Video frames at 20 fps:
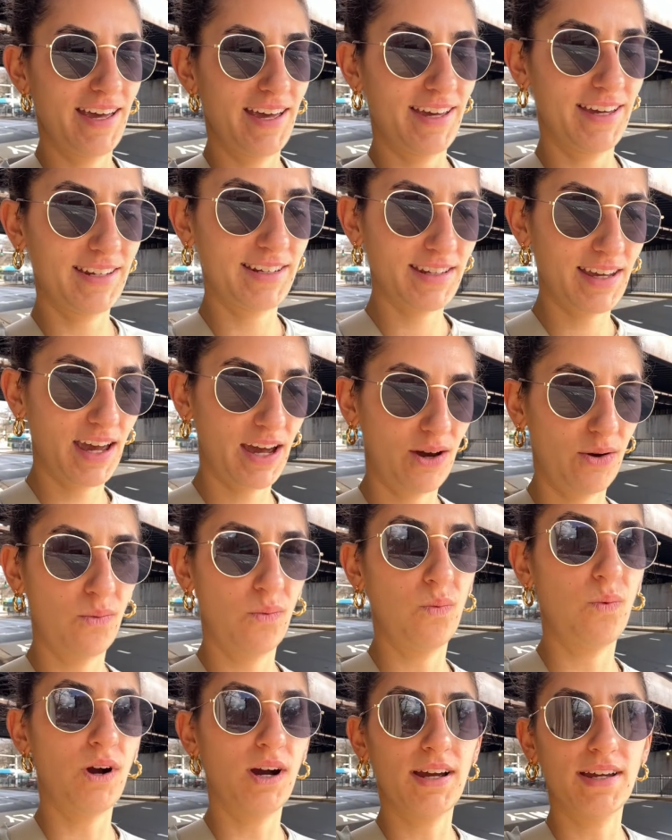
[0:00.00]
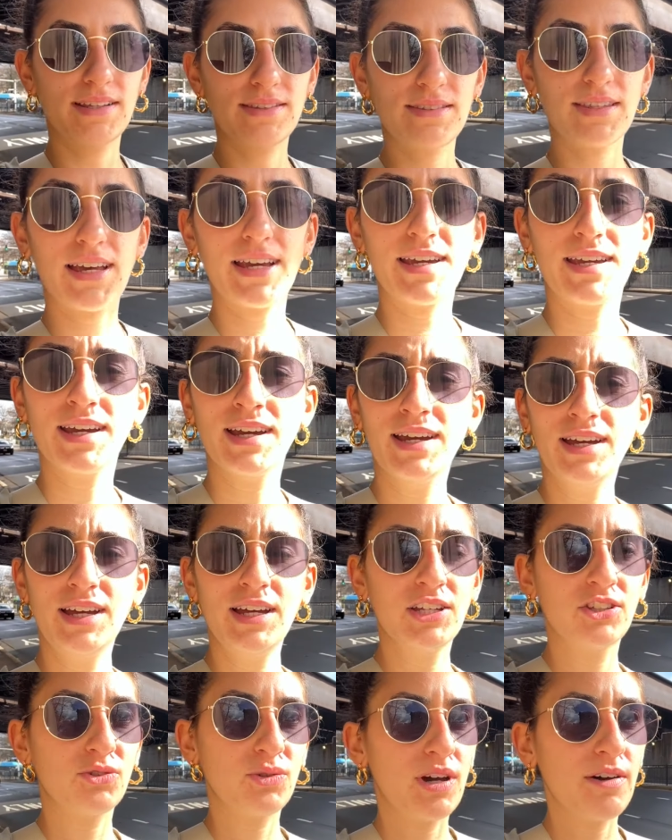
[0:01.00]
And at it's like
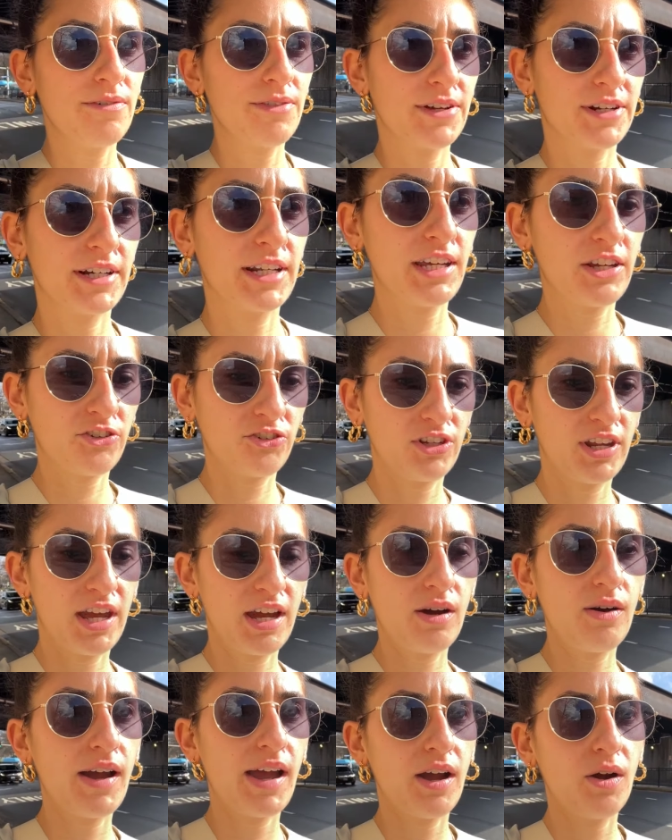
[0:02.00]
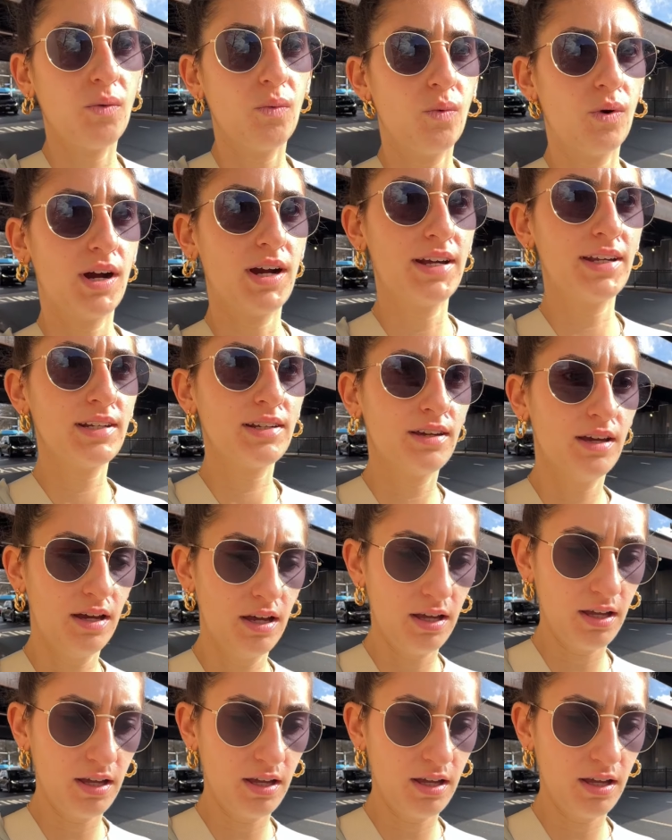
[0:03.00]
12.30ish now. At one,